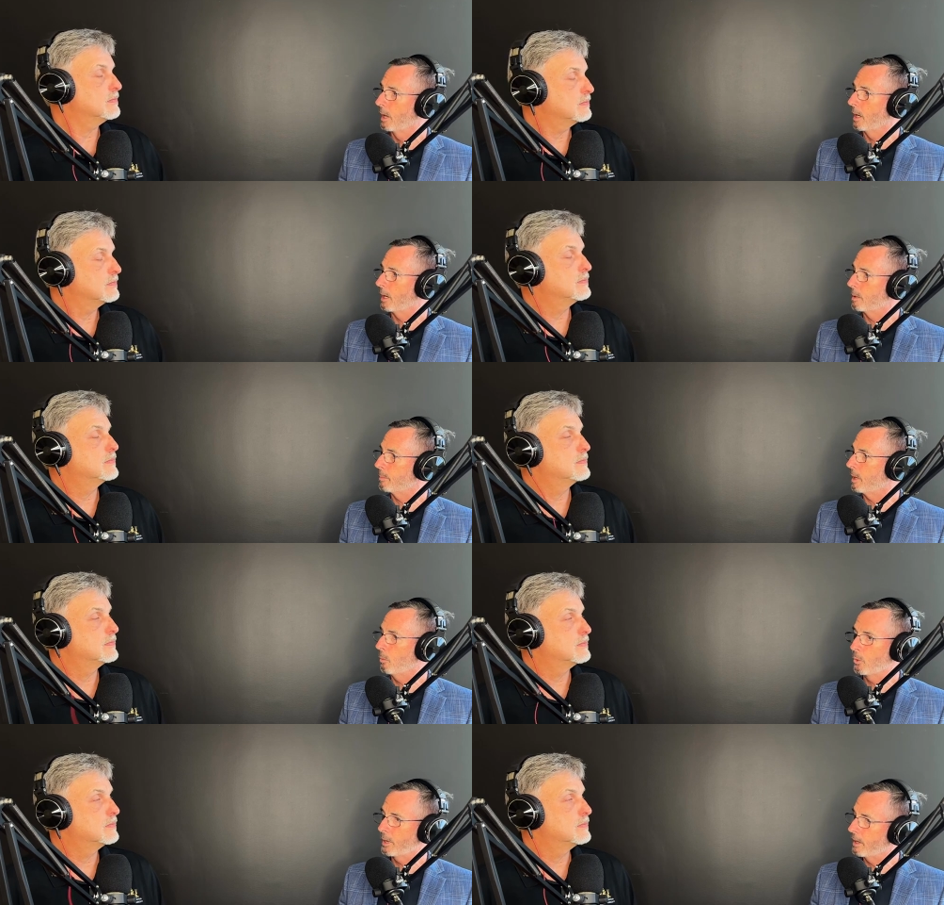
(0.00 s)
Speaker 1: Um, and
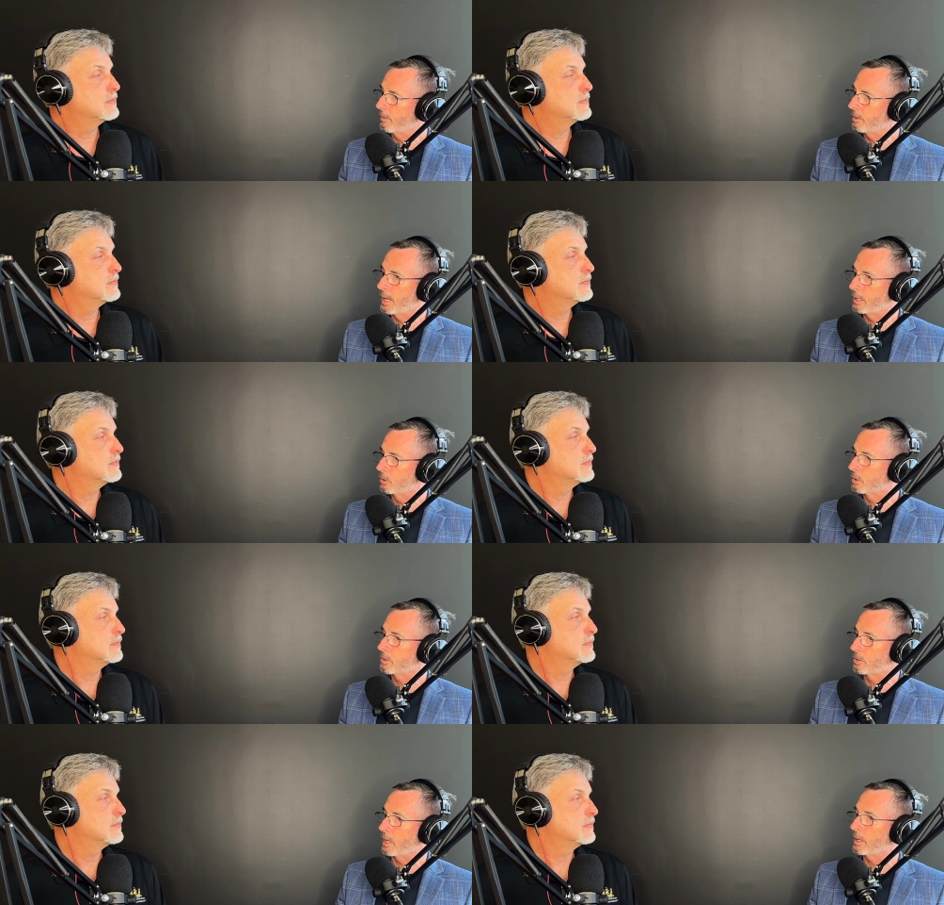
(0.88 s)
whatever that
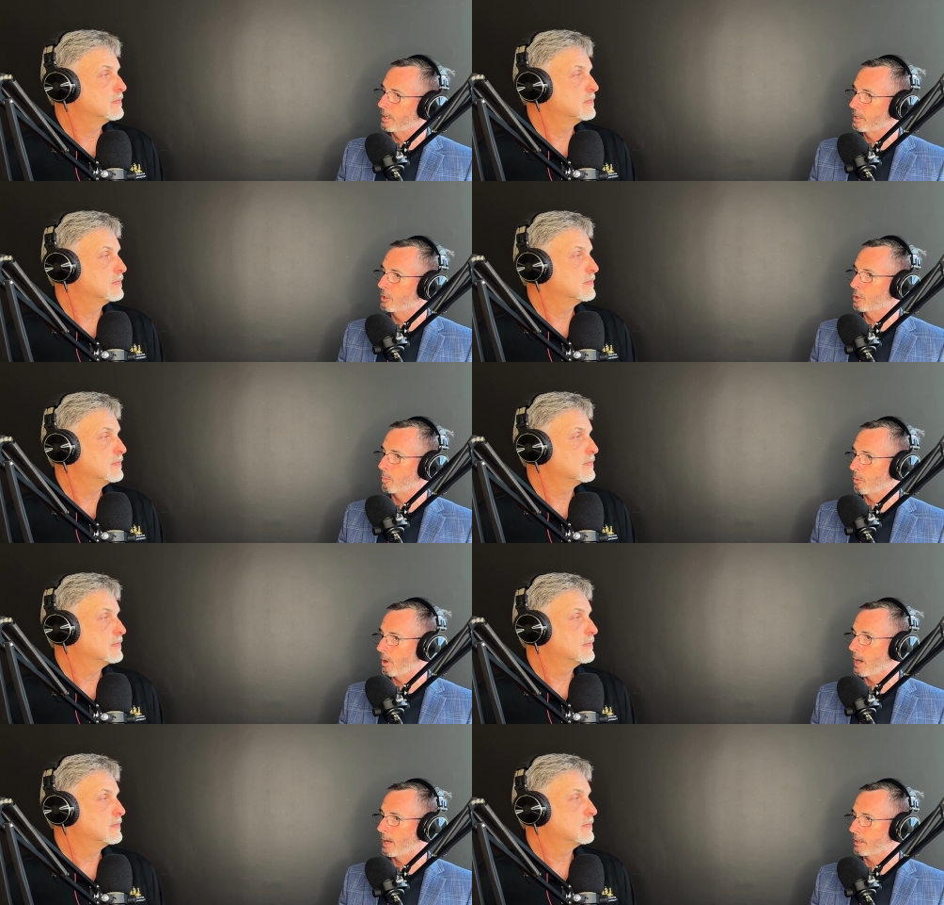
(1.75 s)
looks like in your
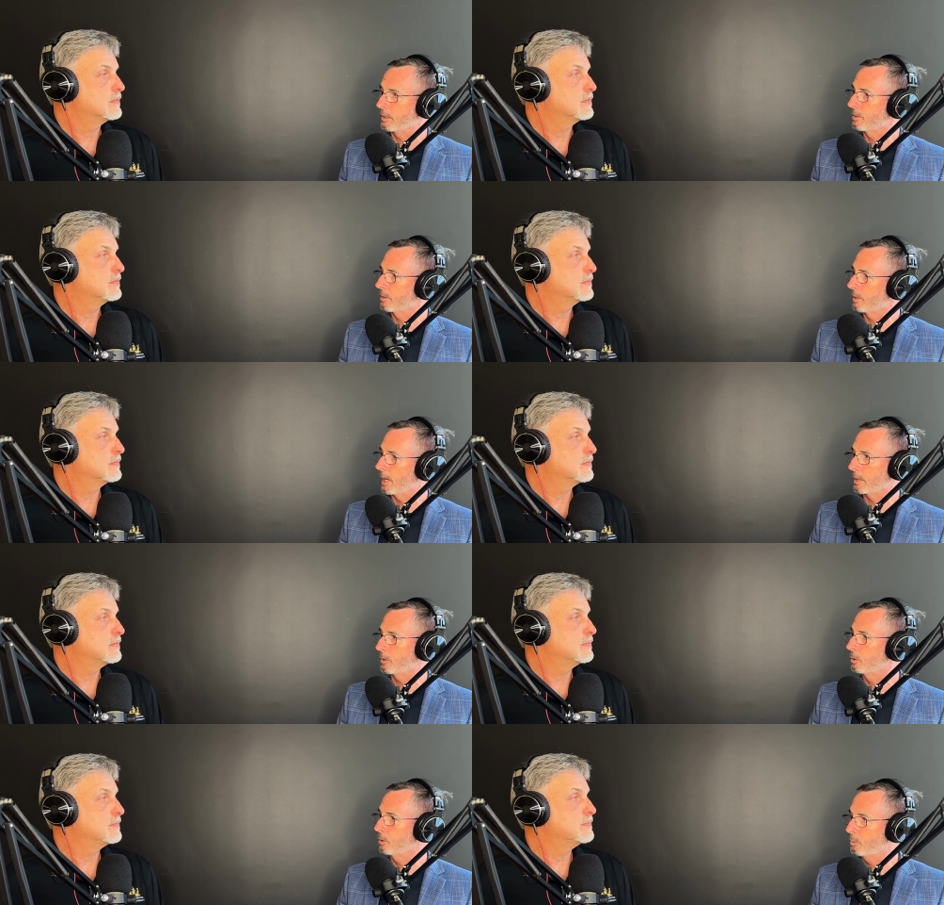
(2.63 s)
practice, that
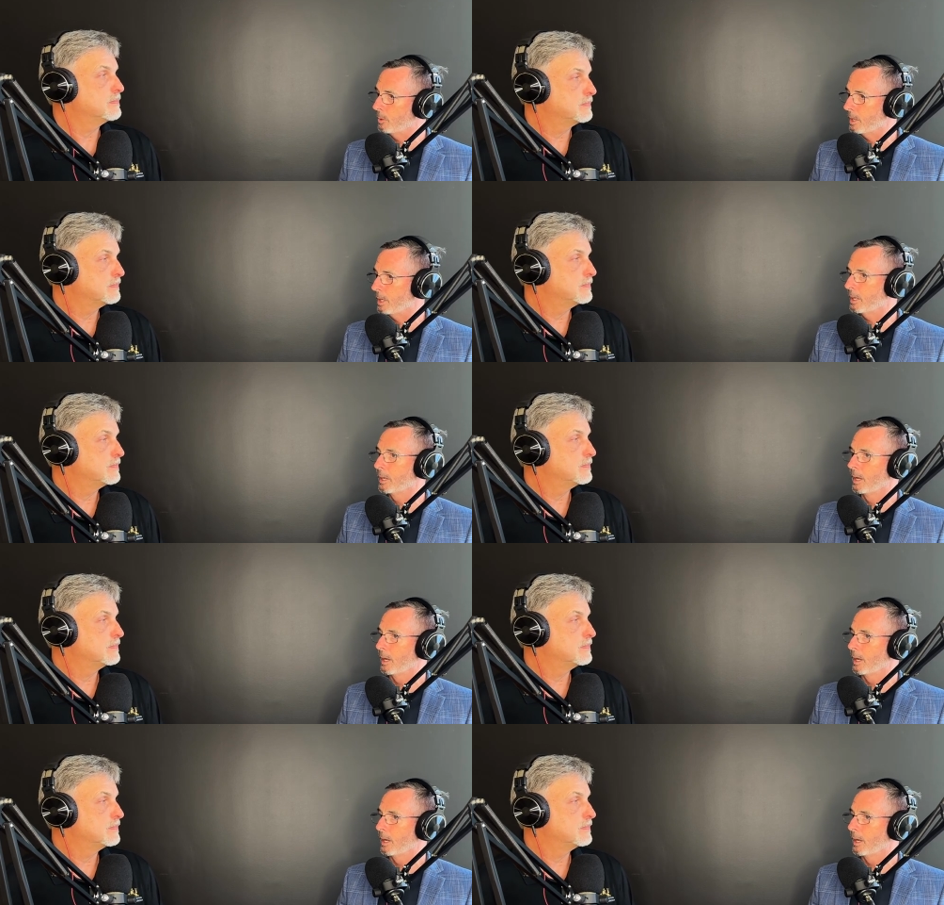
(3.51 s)
could be,